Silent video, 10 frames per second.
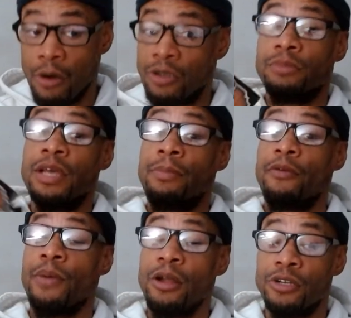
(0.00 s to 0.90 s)
or some type
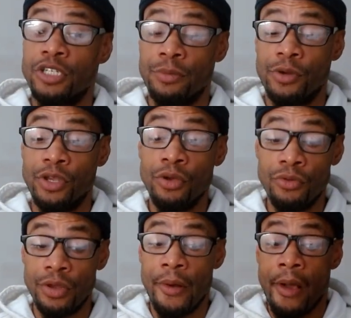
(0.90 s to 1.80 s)
of partnership or
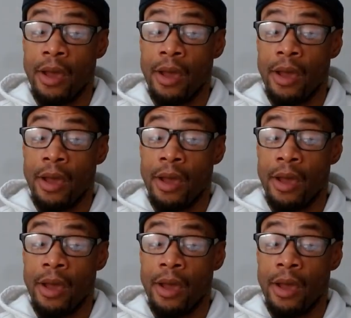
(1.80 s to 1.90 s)
union.